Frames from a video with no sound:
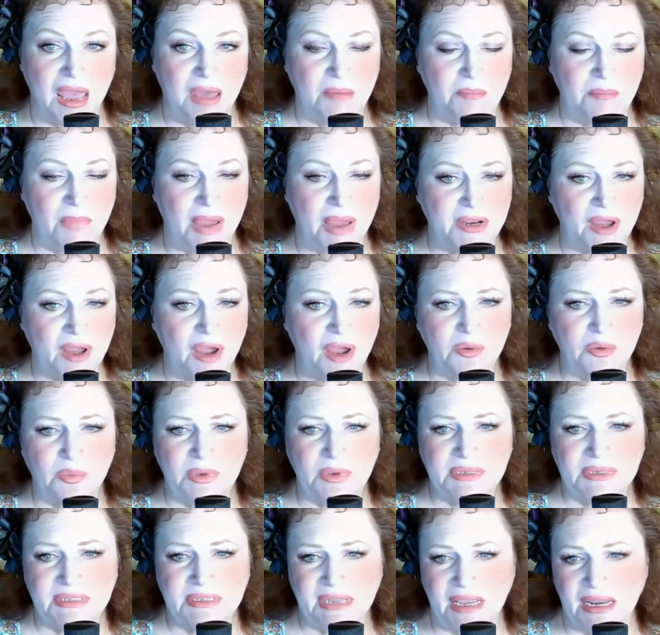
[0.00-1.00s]
My daughter
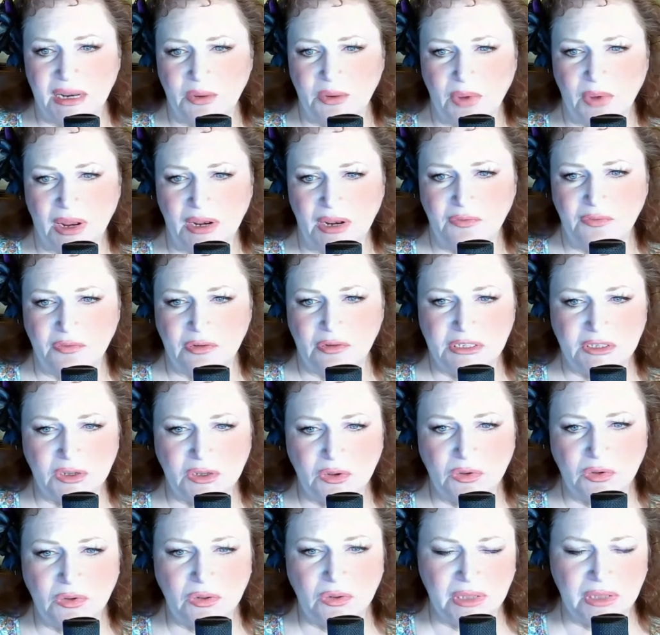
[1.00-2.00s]
was getting ready for
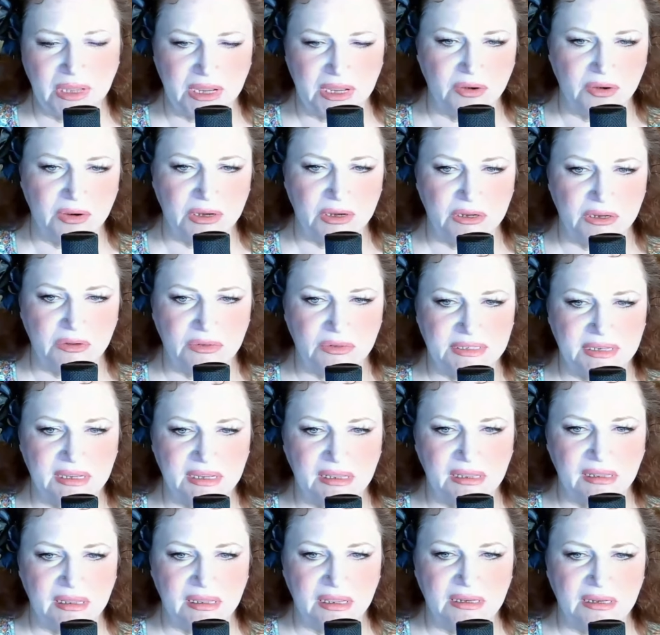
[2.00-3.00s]
school here in New
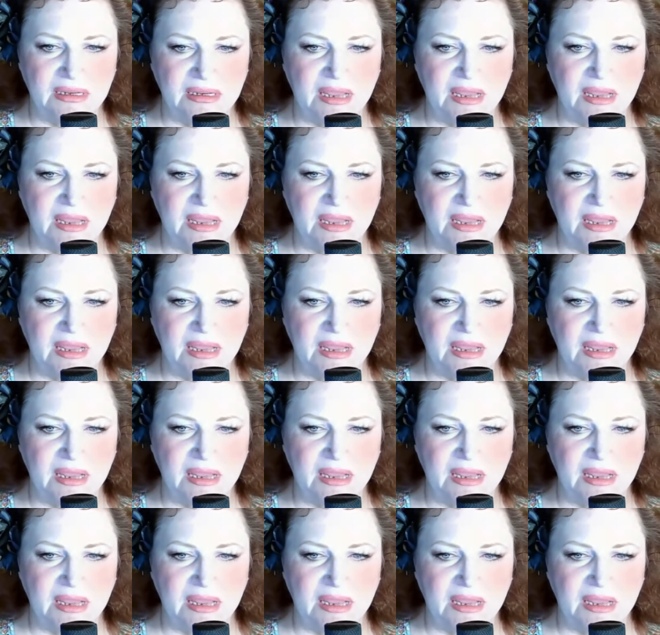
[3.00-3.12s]
Zealand,